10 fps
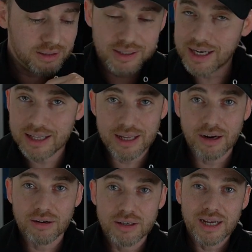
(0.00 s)
Get in
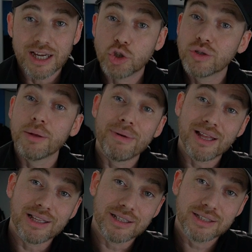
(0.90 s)
there and join the
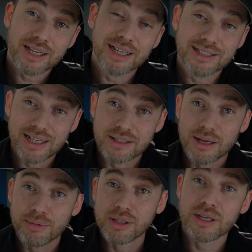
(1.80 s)
mailing list. Like I said,
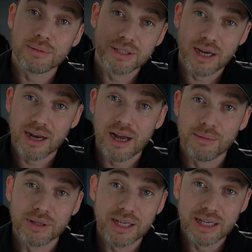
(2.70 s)

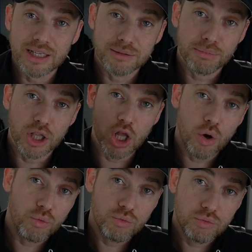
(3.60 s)
ZebulonThomas.com. Link is below.